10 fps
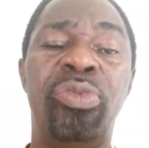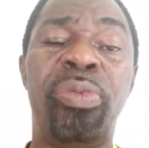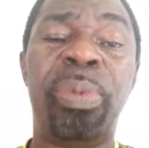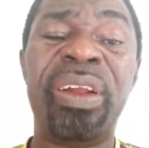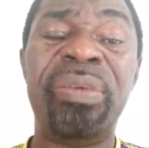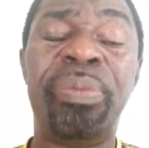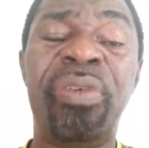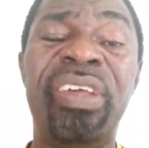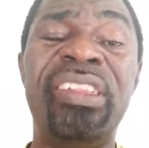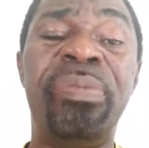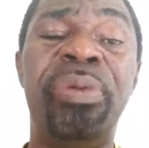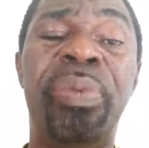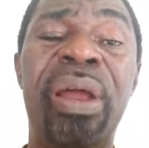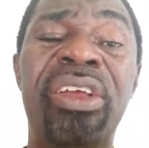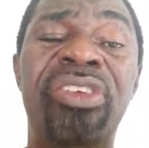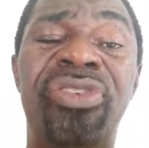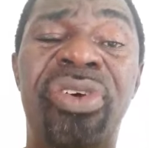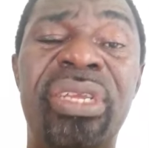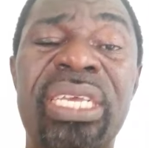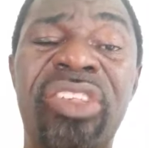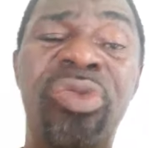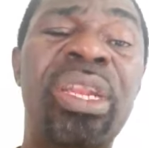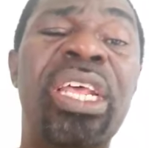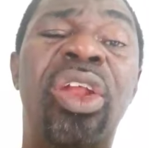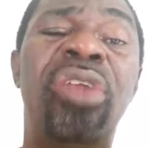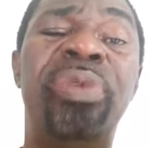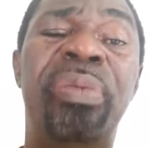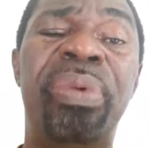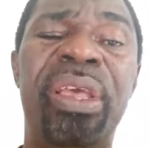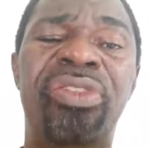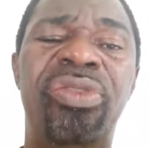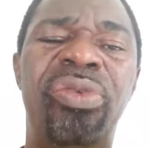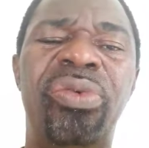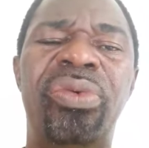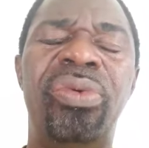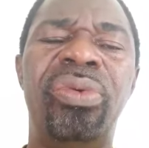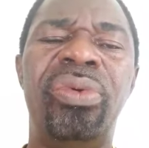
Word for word: The prophetic preparation is when the Lord prepares you